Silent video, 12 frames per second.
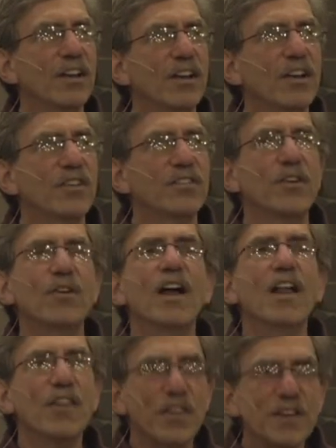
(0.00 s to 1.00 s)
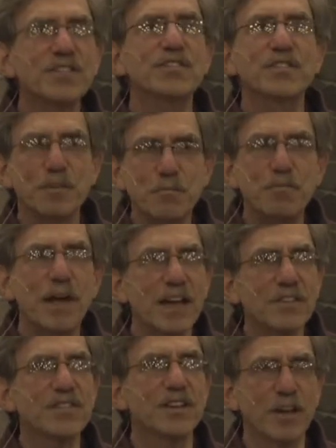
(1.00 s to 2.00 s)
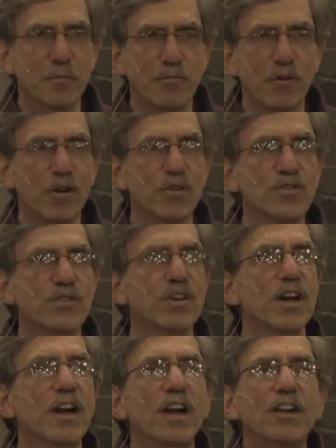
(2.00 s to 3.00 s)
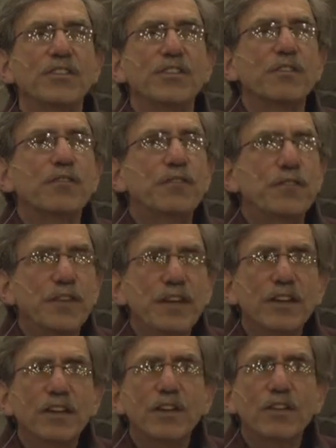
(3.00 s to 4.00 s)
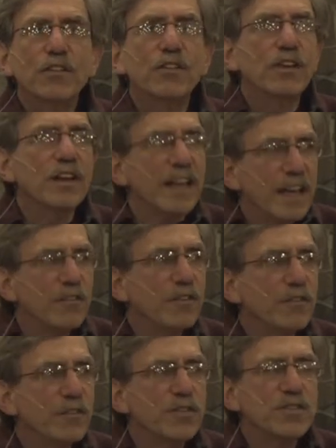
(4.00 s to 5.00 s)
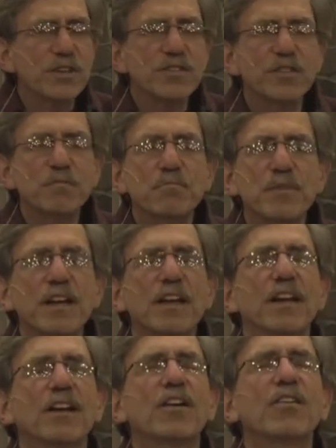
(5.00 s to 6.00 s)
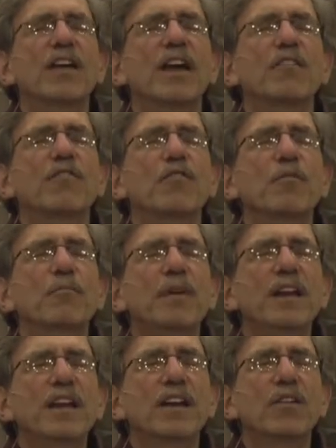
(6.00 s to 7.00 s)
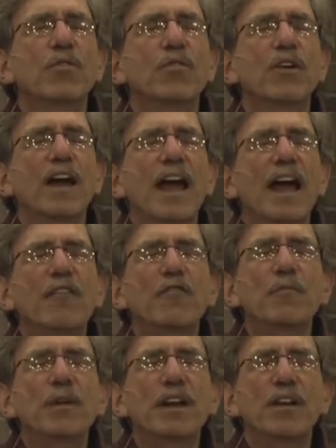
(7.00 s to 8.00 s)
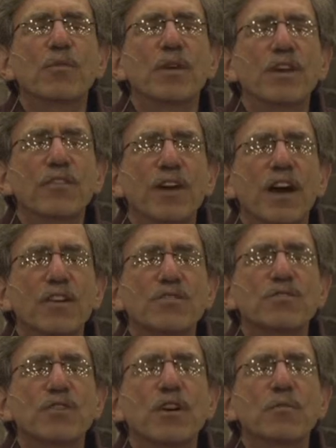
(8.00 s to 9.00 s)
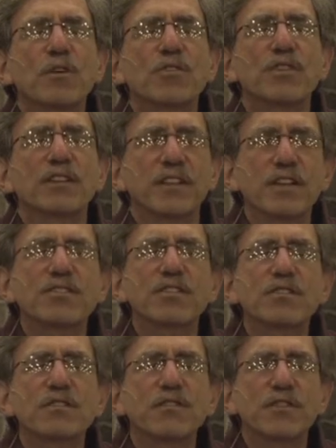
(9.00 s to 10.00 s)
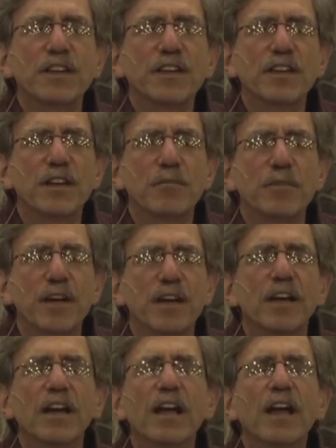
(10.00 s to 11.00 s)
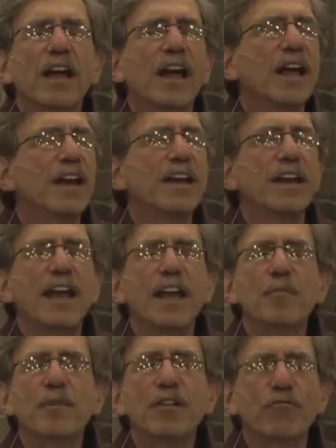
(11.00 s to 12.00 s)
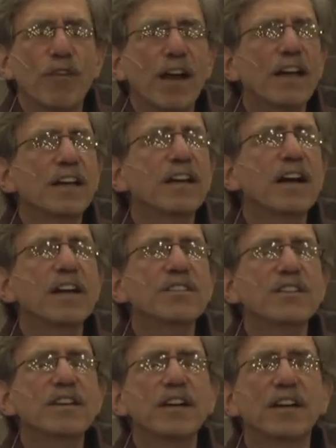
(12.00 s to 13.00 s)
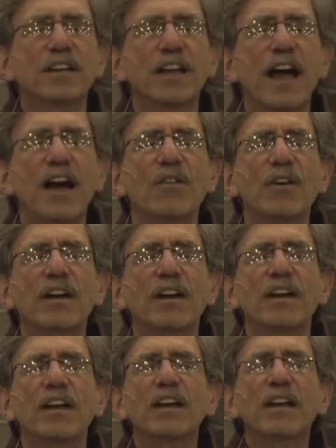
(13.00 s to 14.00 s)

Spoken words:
So this is the basic approach to feel, even for just a minute, okay, for a minute or a half minute when you've got a strong emotion, let's just feel it a bit and name it, recognize it, allow it,